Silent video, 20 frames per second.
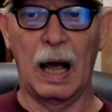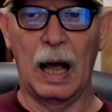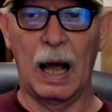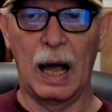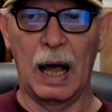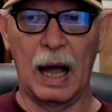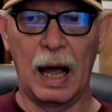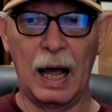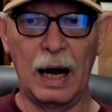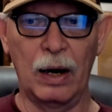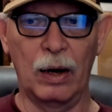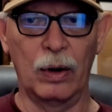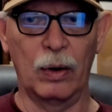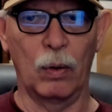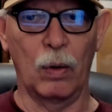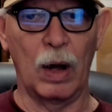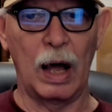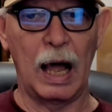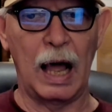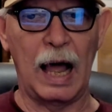I don't
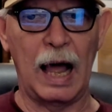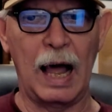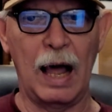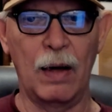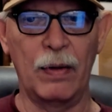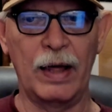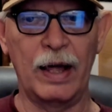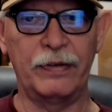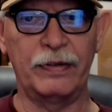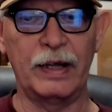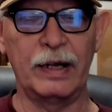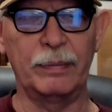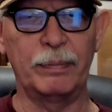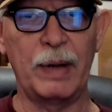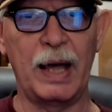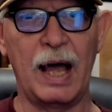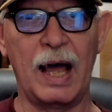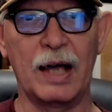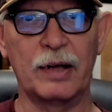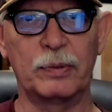know how that thing
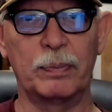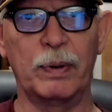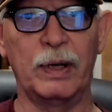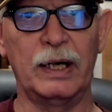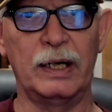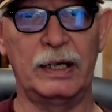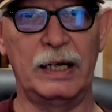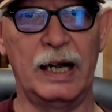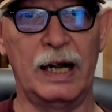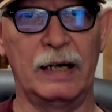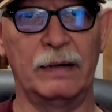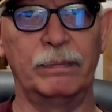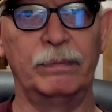passed, but it did.